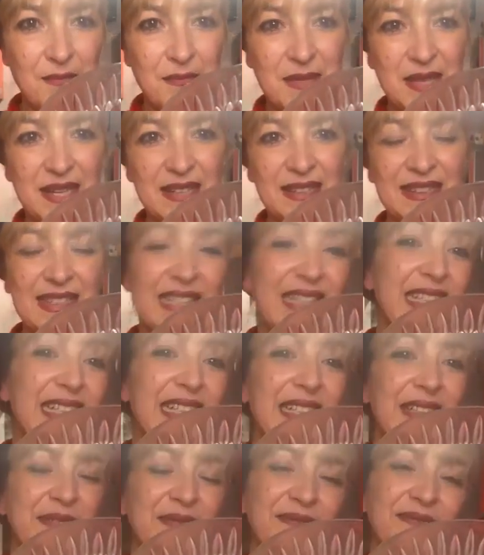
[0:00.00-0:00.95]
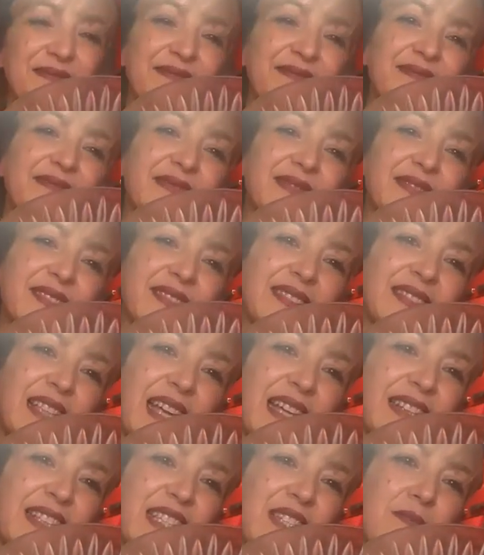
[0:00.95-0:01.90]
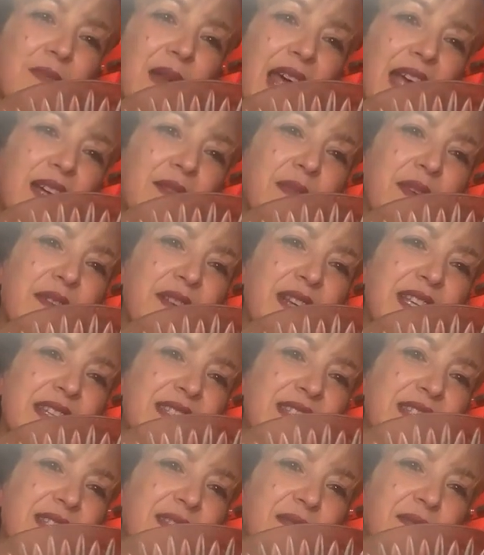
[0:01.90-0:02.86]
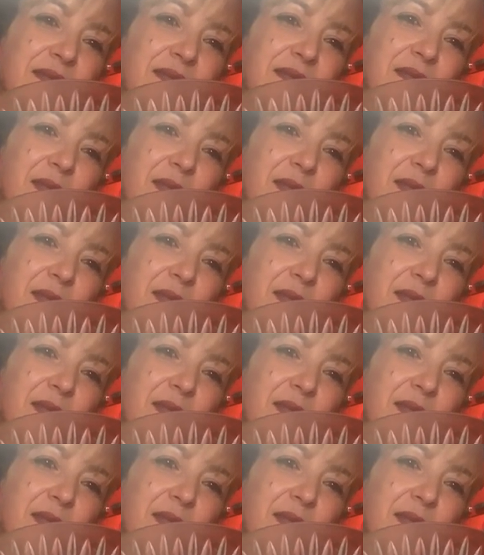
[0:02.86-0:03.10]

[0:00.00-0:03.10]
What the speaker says: mirtilli, that is blackberries,